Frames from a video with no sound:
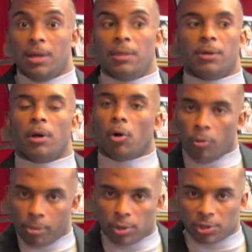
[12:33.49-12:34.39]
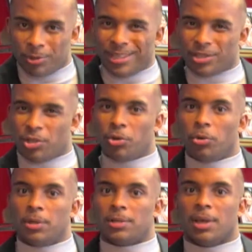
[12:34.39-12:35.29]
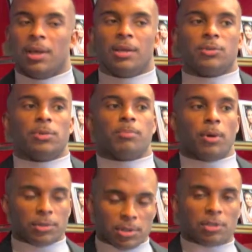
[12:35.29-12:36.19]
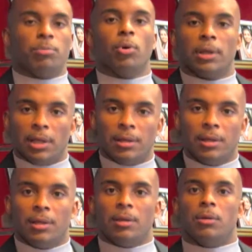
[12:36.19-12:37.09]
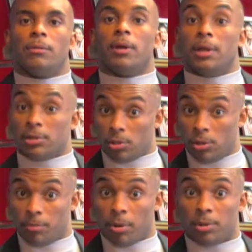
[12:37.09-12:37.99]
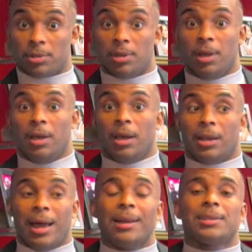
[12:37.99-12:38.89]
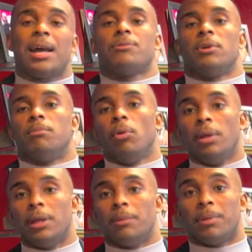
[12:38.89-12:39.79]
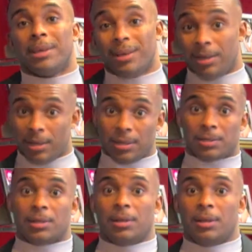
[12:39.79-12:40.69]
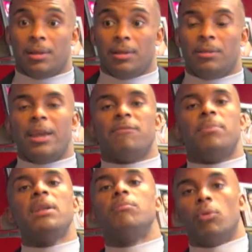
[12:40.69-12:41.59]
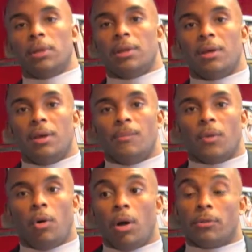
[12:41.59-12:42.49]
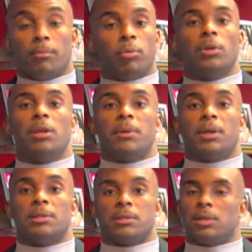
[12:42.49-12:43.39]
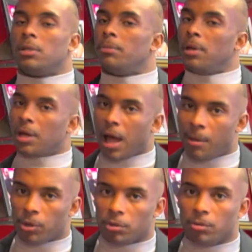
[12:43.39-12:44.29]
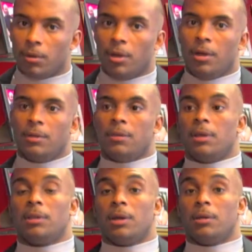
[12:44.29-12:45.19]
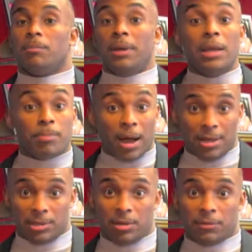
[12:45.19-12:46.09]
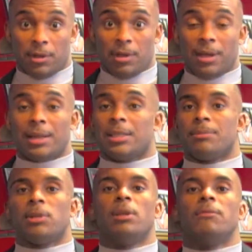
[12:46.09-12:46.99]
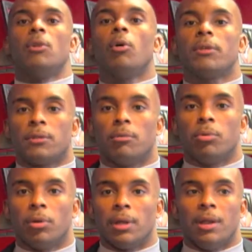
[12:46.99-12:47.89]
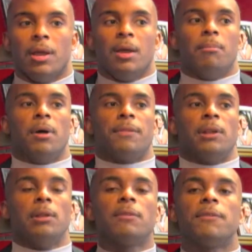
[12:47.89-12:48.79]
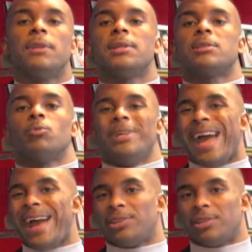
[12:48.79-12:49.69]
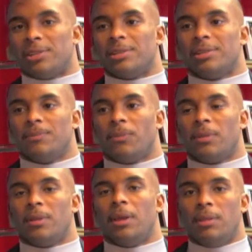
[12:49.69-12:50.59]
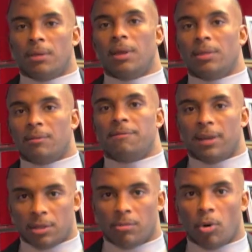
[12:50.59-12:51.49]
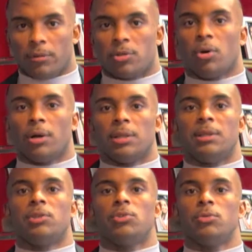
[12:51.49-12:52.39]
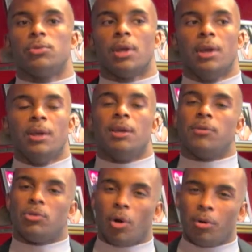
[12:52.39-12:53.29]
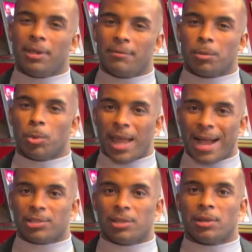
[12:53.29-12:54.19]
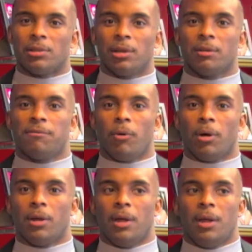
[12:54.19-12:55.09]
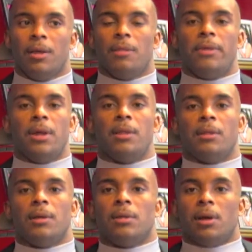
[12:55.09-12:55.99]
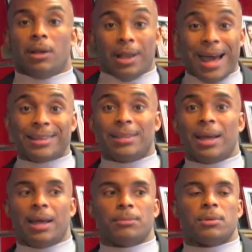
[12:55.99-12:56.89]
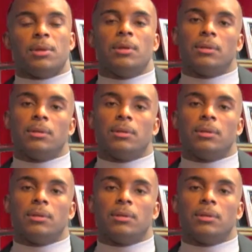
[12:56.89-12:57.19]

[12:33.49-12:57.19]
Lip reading: in their own personal insecurities. Because when a person is bullying, they're an insecure person, and a lot of times they're bullying because they've been bullied, or they're bullying because they think they're being comical, they think they're being positive. A lot of times they don't even know that they're bullying, but they look for this reaction in the victim or the target that they choose. If you don't give them the reaction that they're looking for, then a lot of times